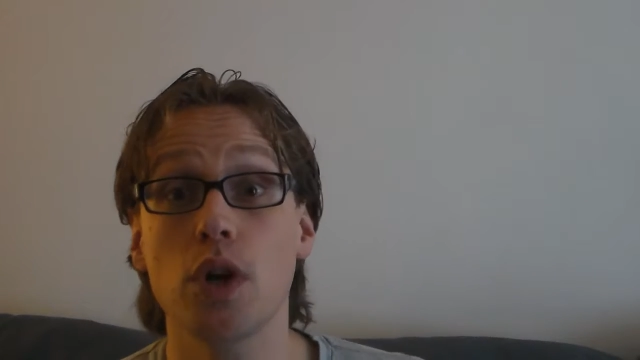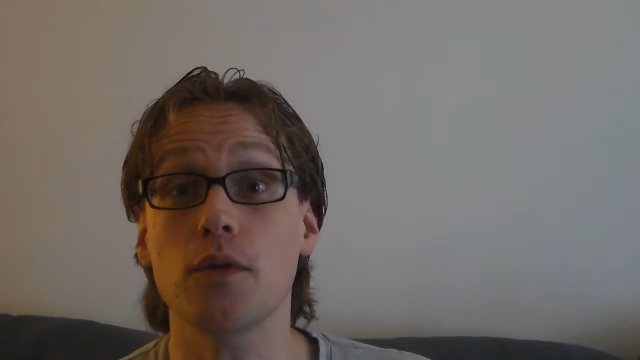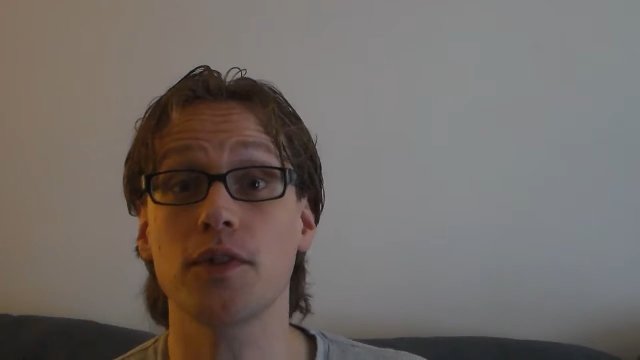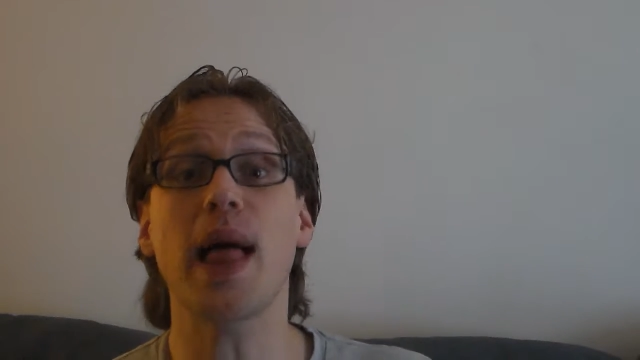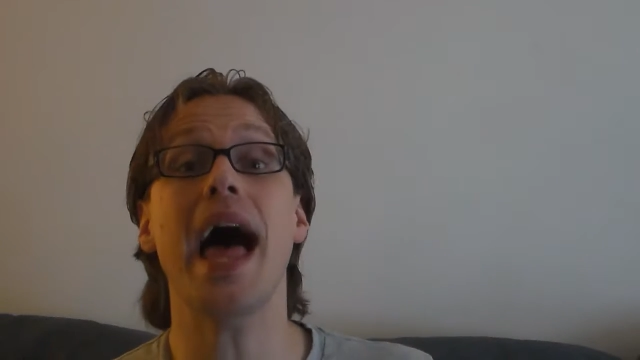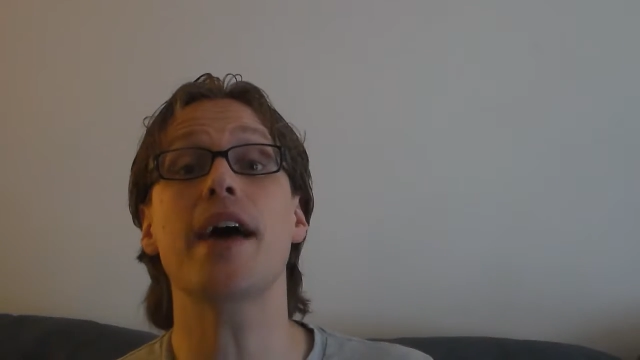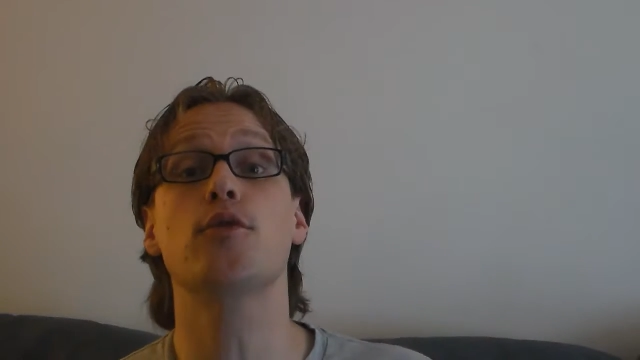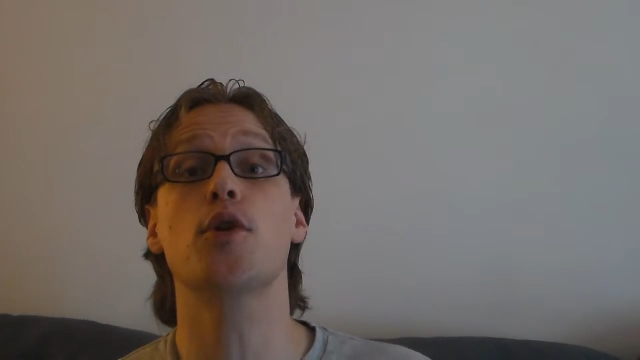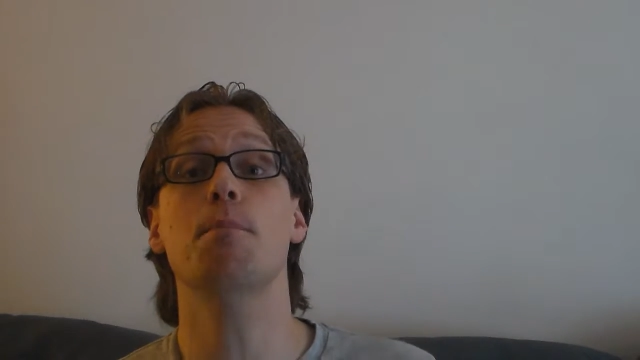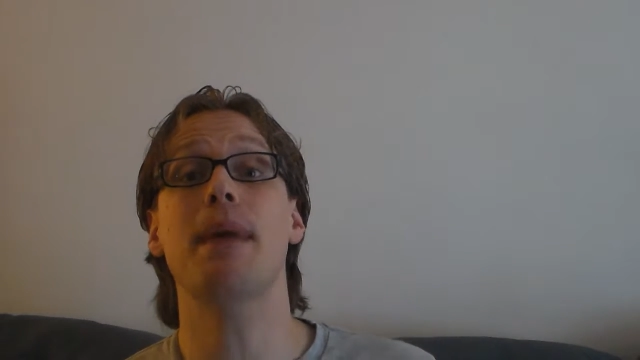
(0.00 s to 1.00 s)
Will
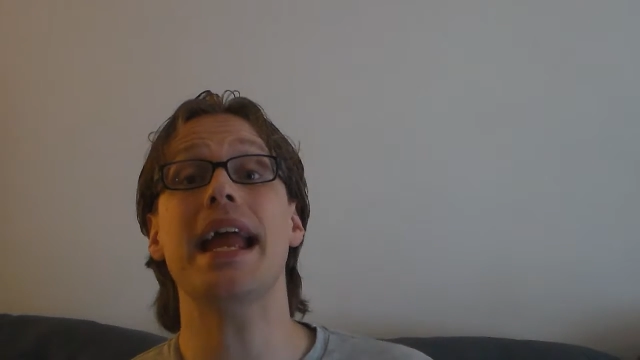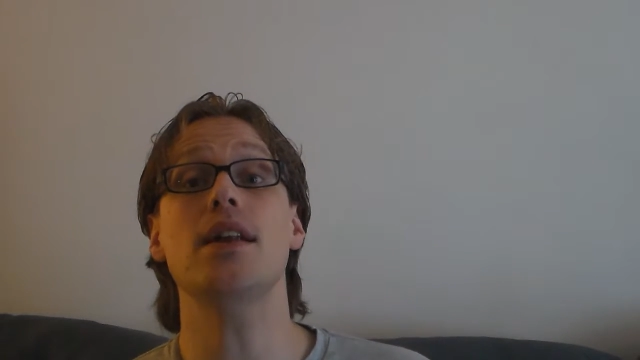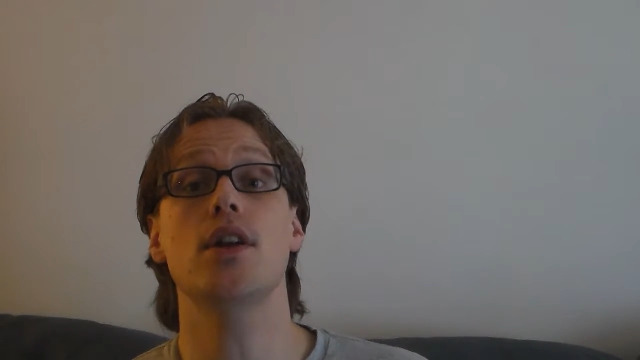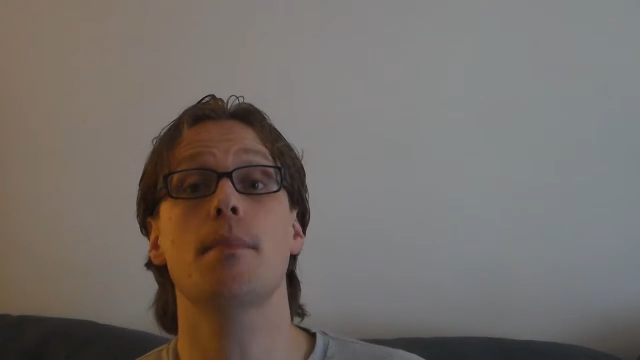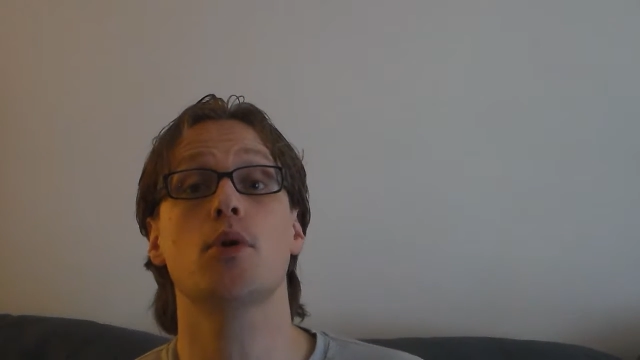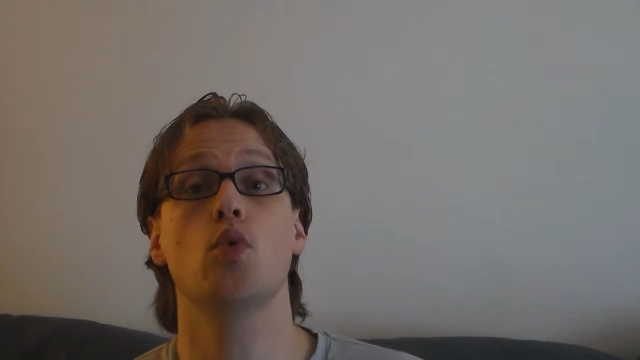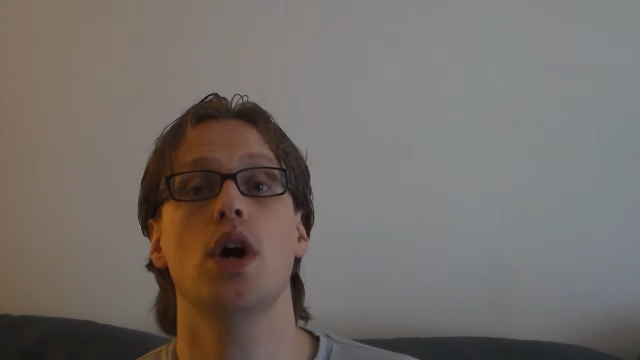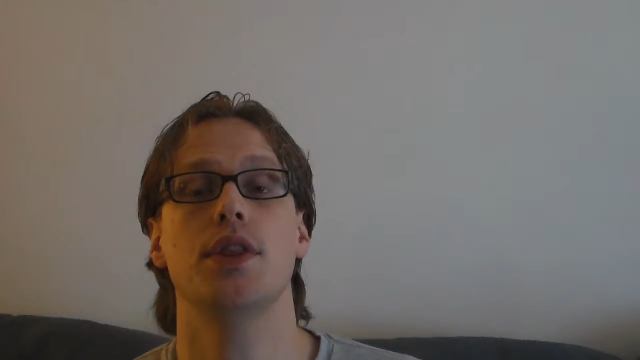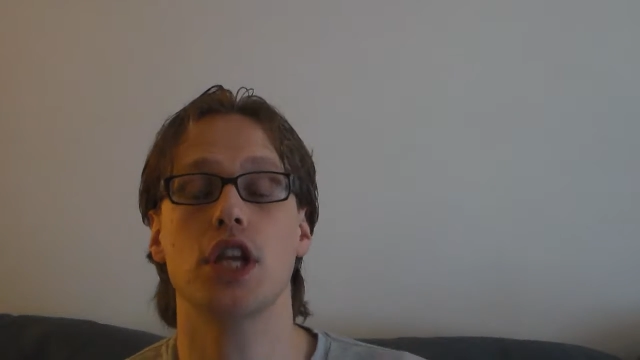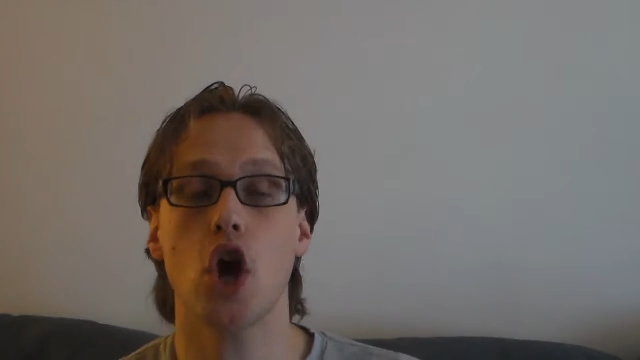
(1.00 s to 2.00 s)
Vlad remain
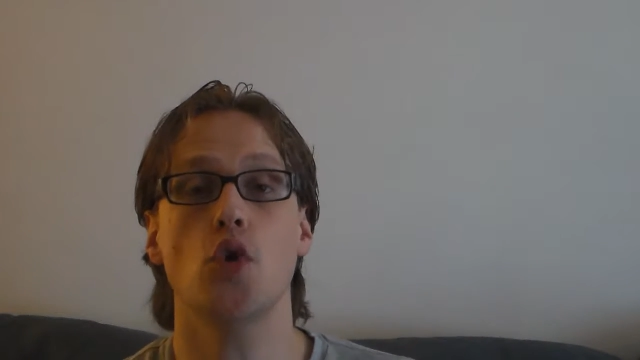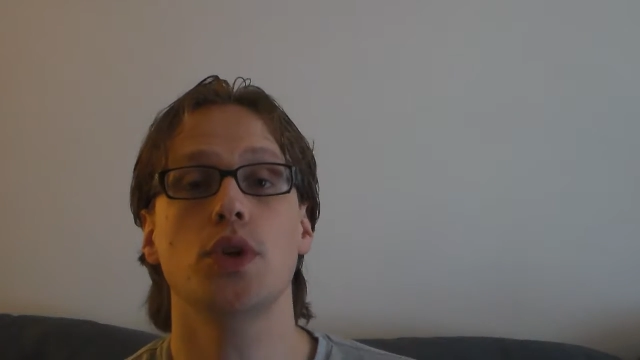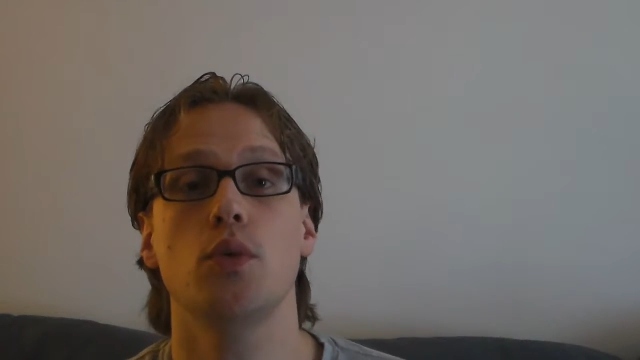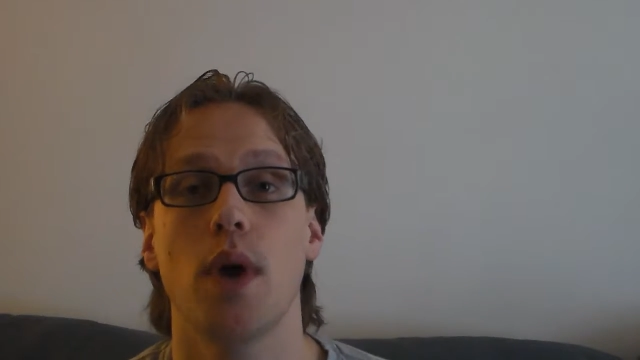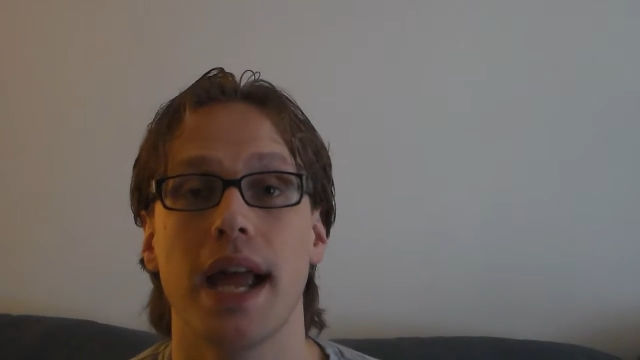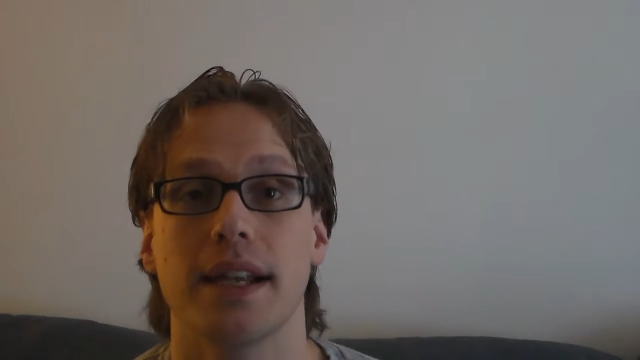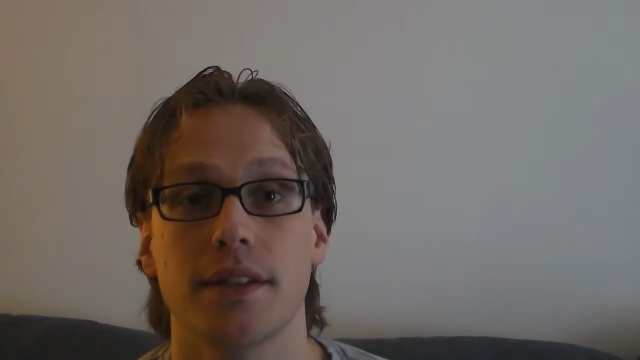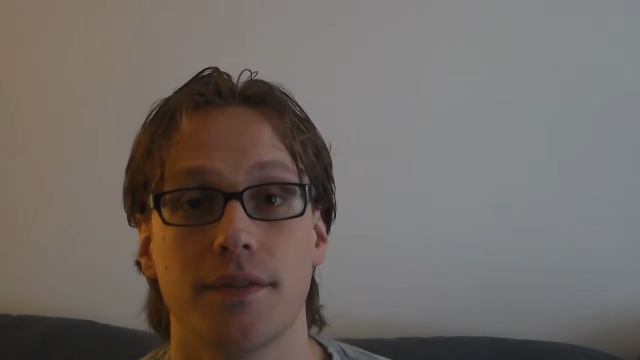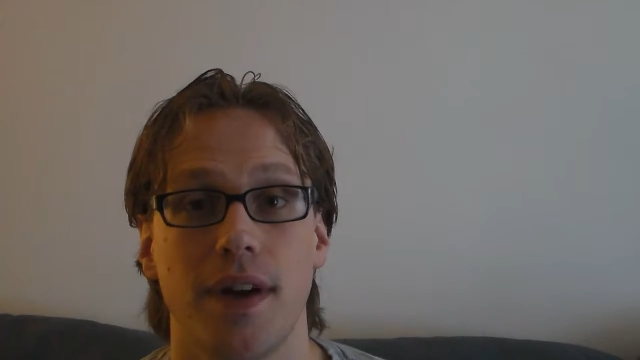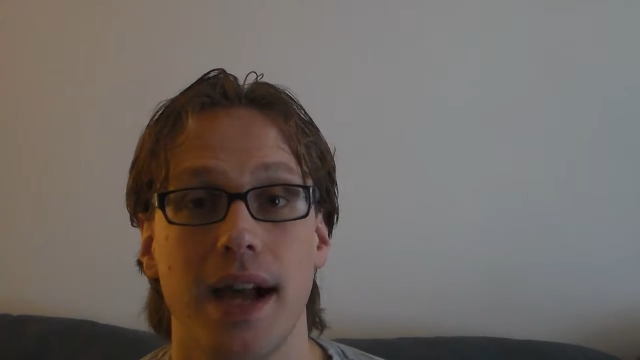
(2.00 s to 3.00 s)
#1? The only
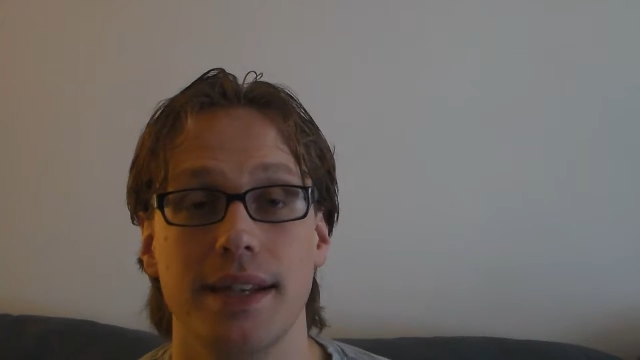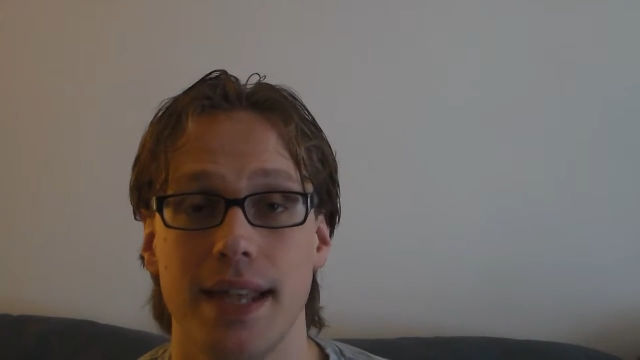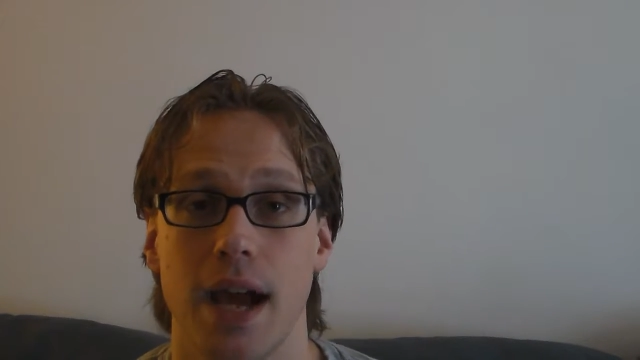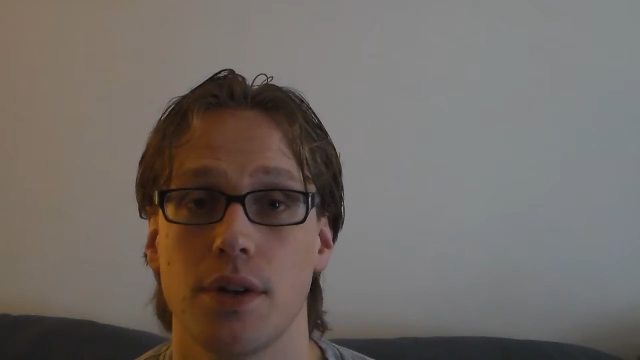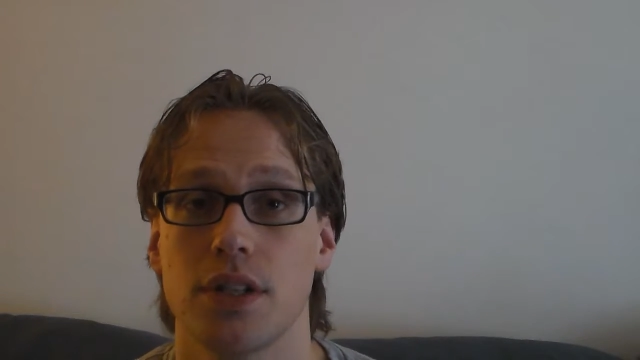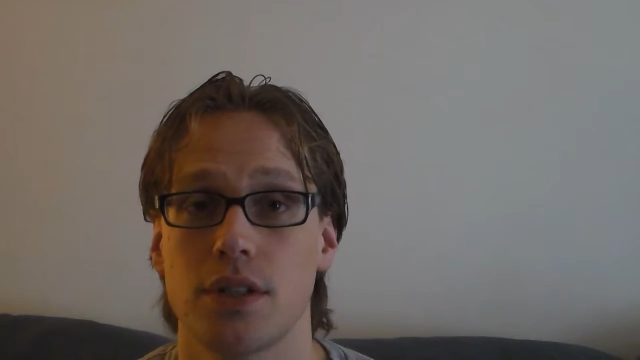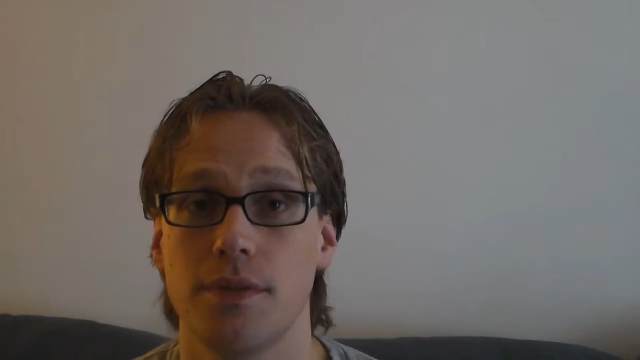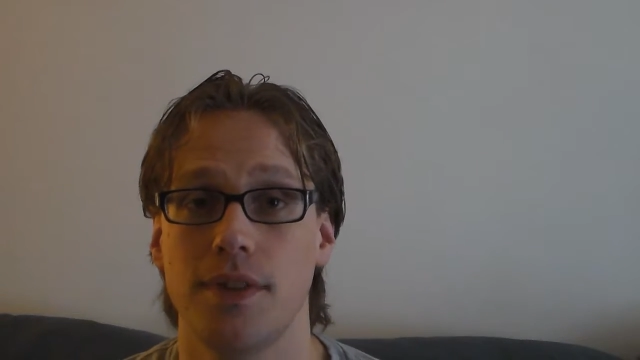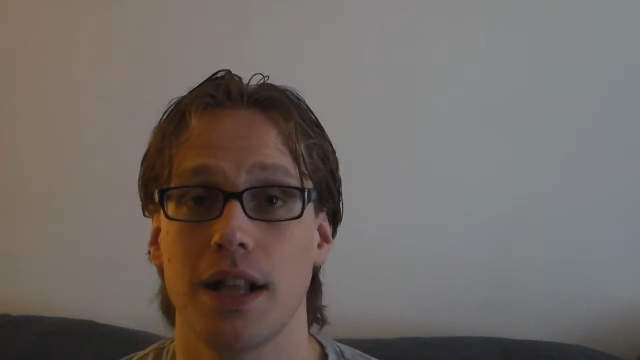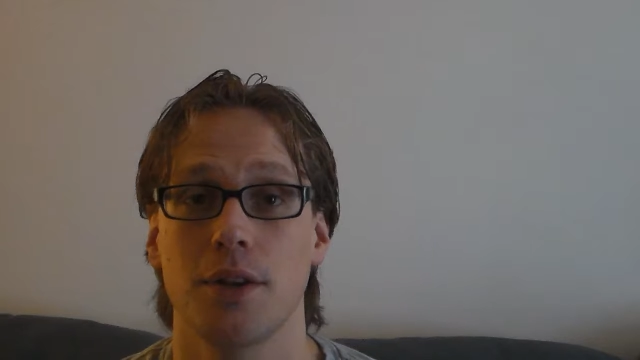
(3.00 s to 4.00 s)
way to find out is
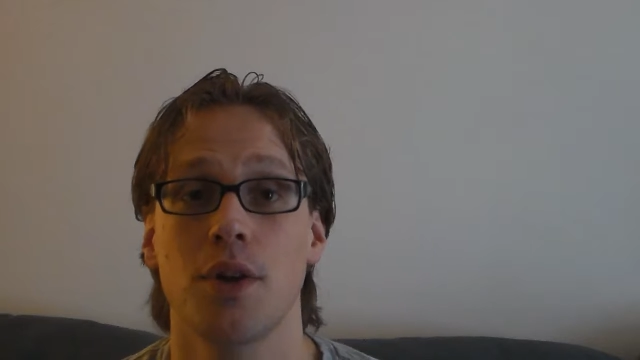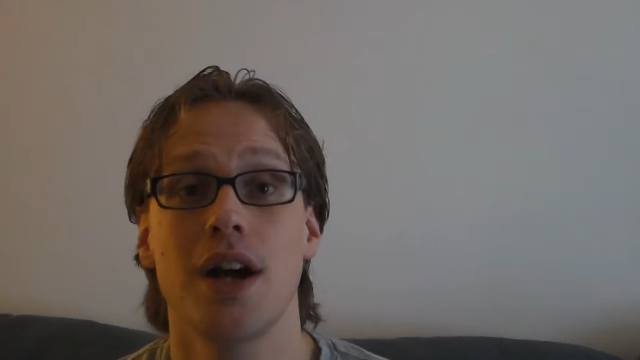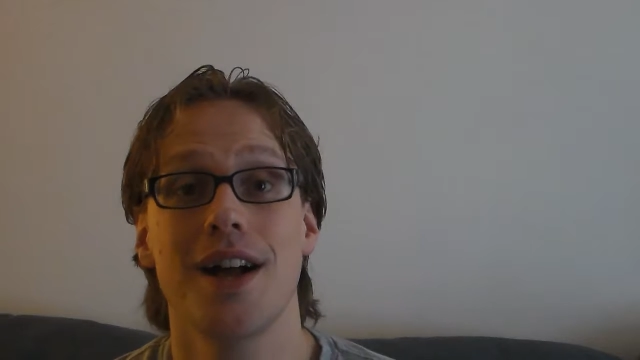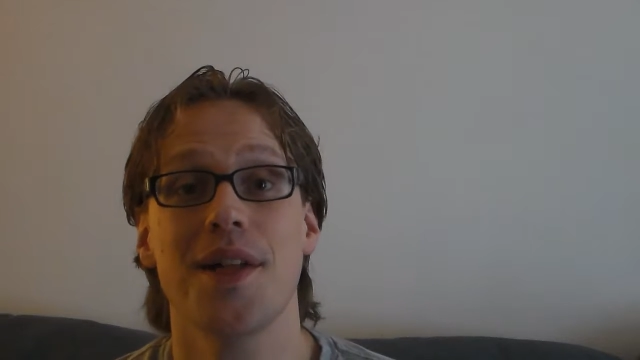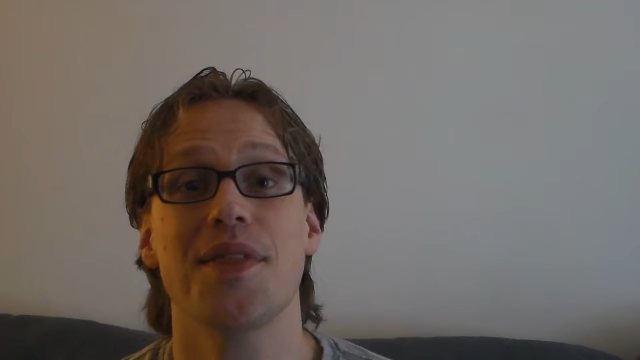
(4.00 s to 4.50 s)
to follow